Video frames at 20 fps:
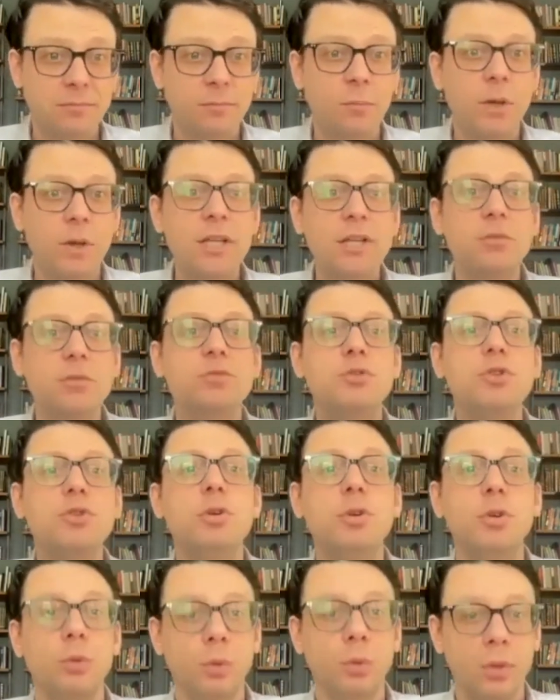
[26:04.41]
What do you
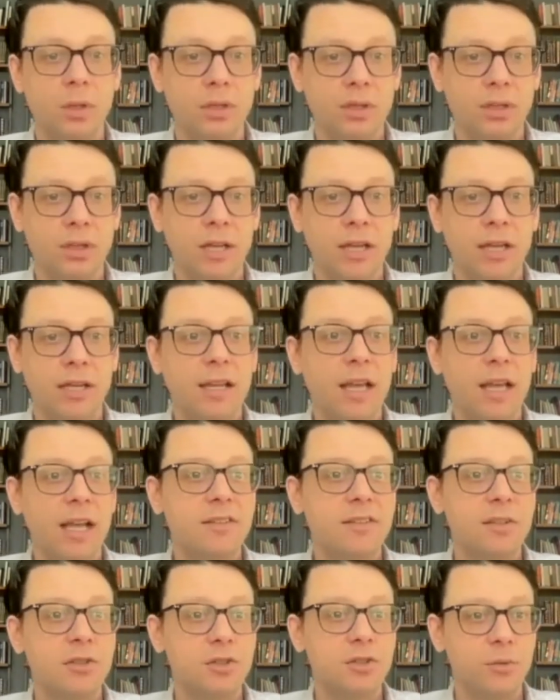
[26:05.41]
do in
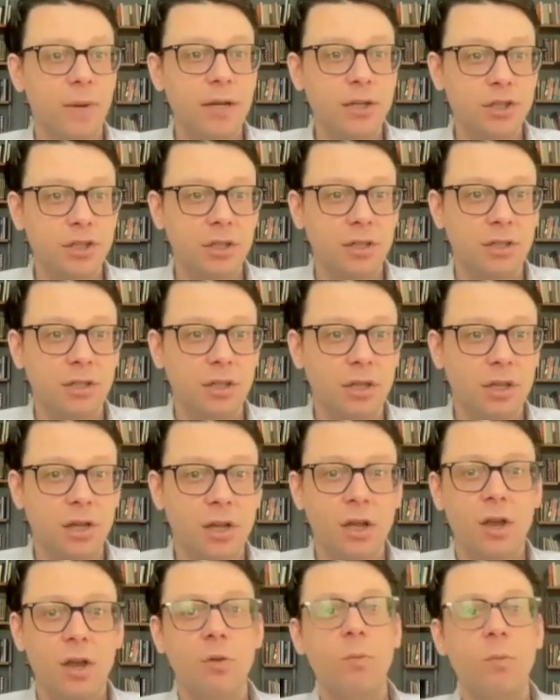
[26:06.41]
that situation
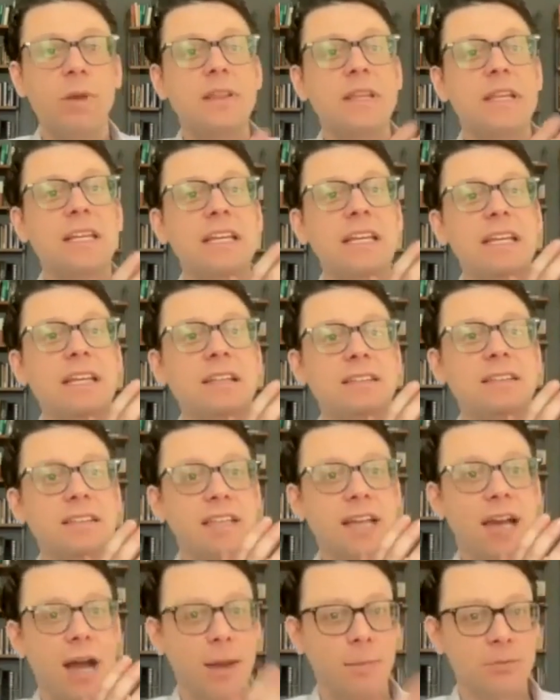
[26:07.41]
when the
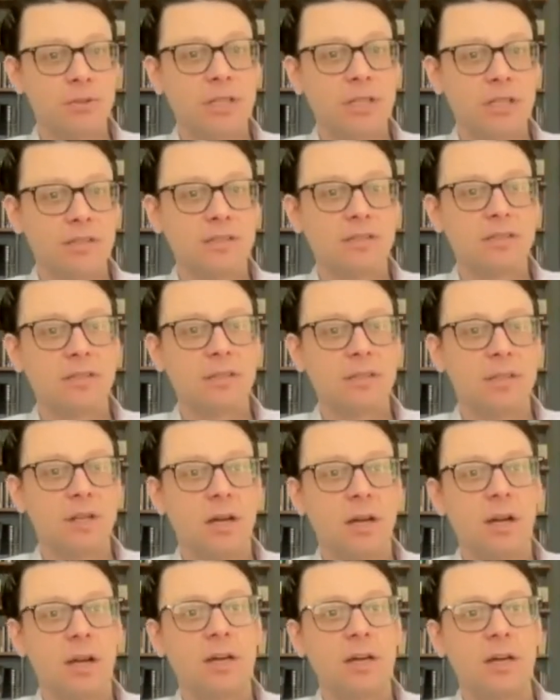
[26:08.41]
easy options
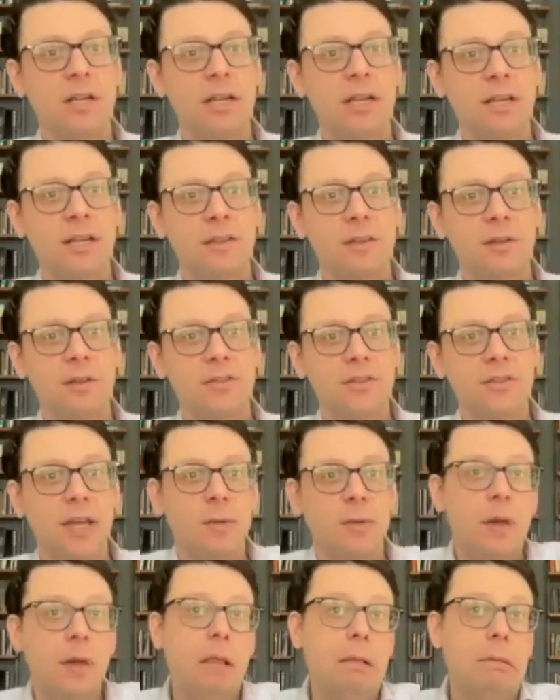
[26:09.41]
are to either say,
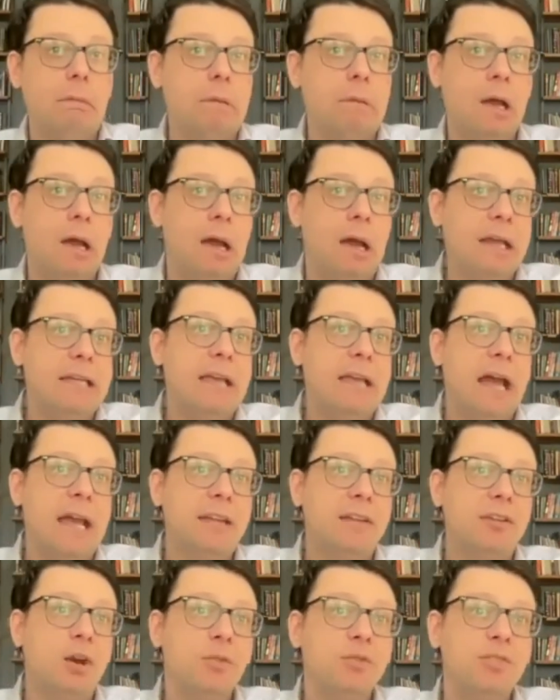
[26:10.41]
well, I
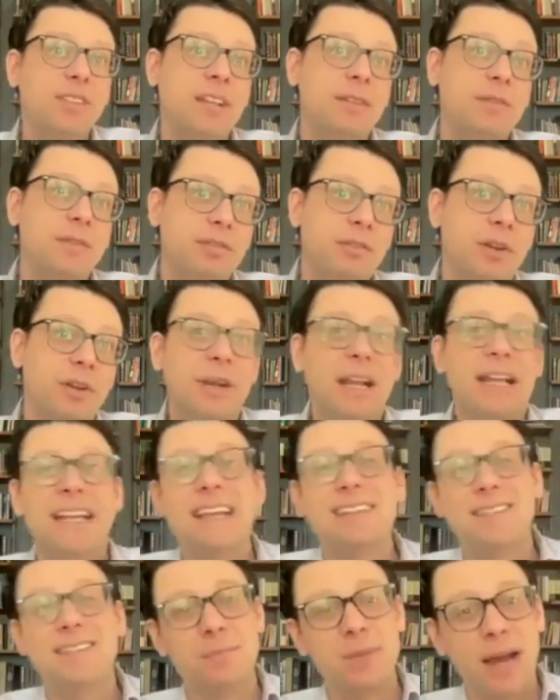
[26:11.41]
know slavery is wrong, but I
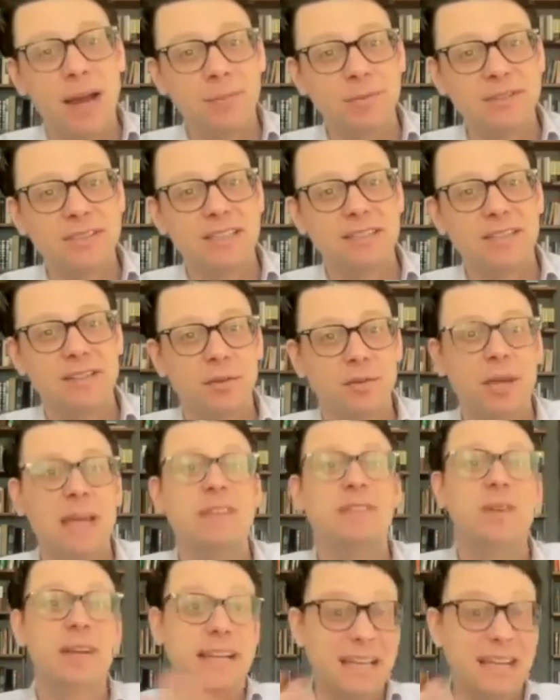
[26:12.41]
guess the Bible says it's okay,
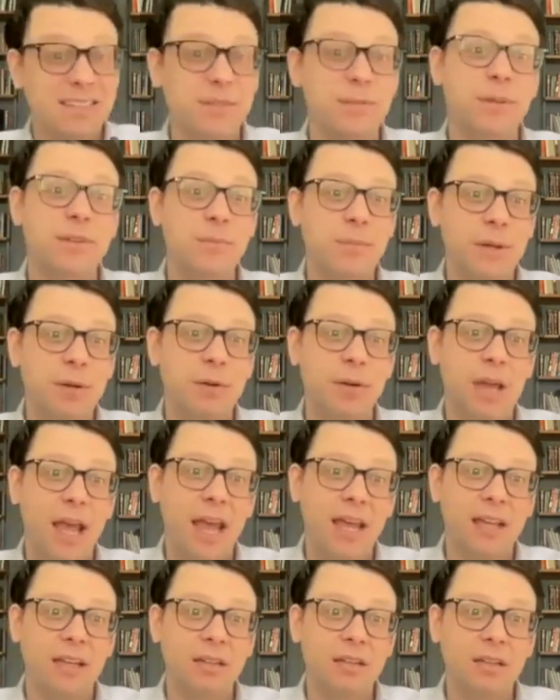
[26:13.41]
so I guess it must be
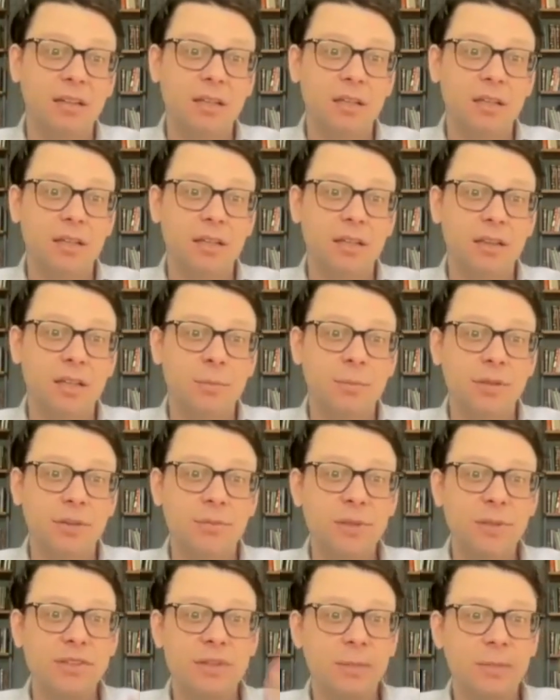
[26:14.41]
okay. There
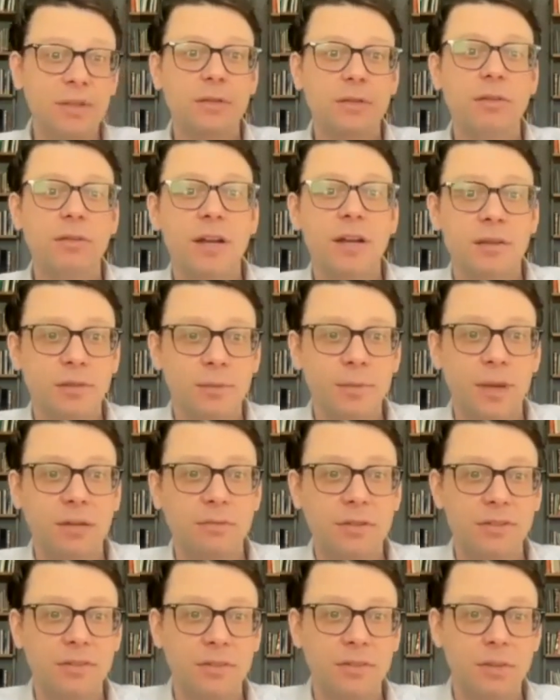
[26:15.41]
must be something greater than my
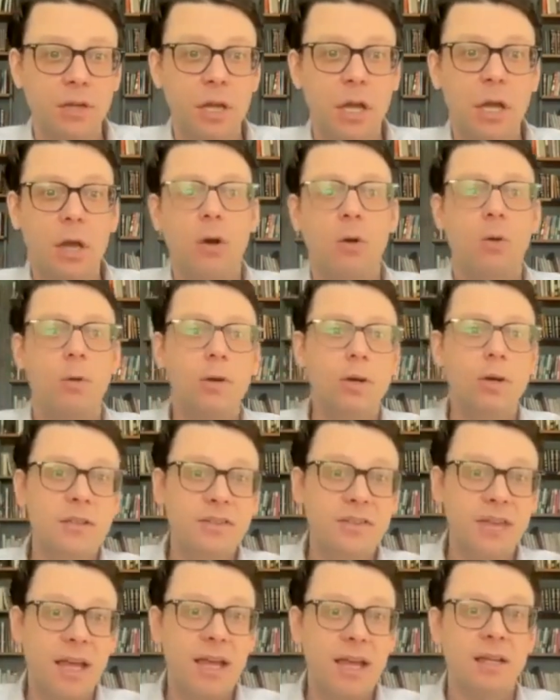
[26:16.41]
reason. Or to
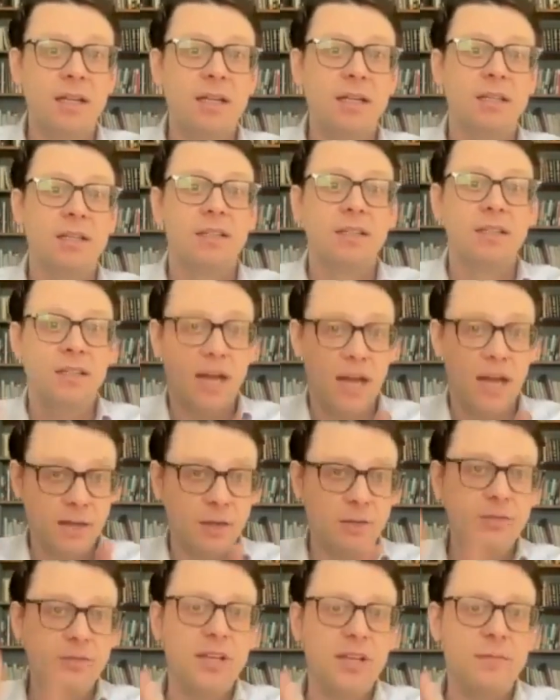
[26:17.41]
say, I
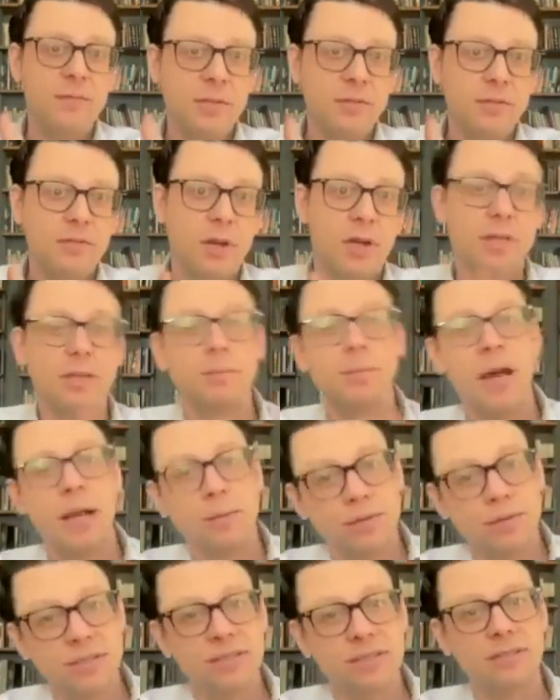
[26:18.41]
know slavery is wrong, the
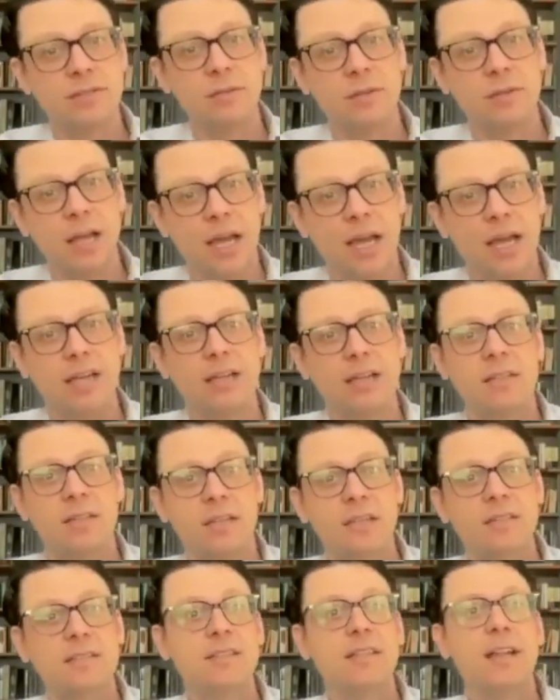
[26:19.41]
Bible says it's okay,
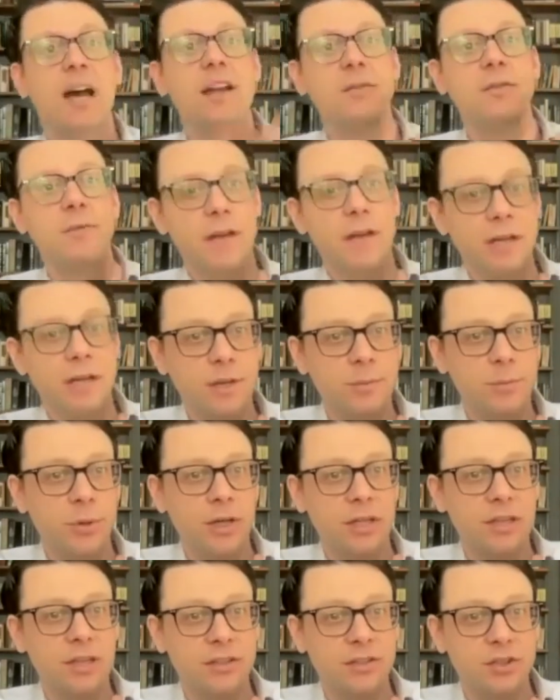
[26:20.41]
it's not a very good
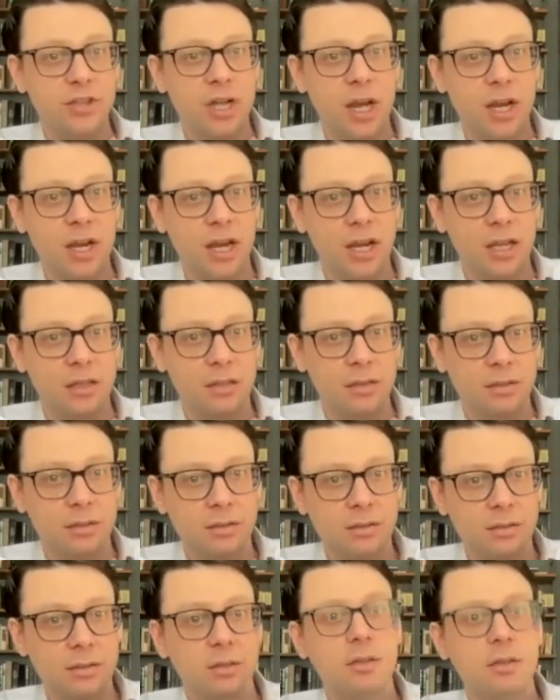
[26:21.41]
book, let's chuck it,
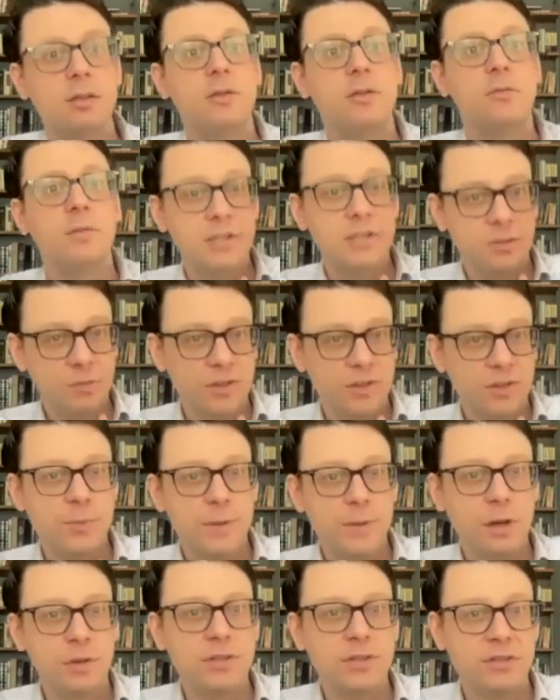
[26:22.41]
which is what
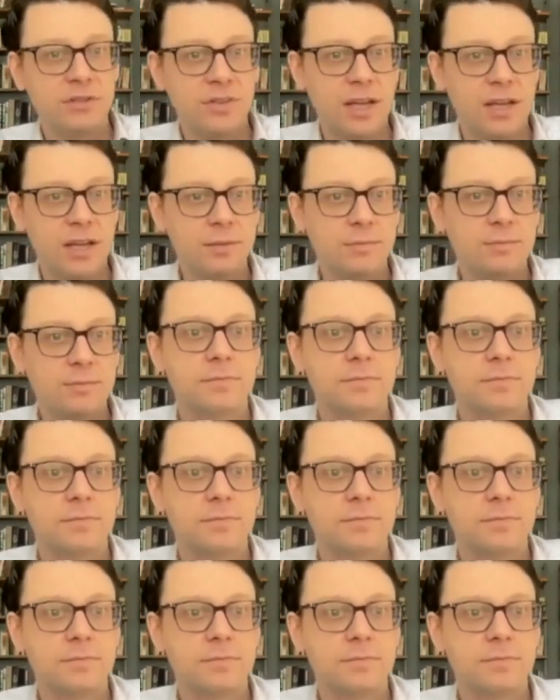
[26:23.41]
Spinoza said.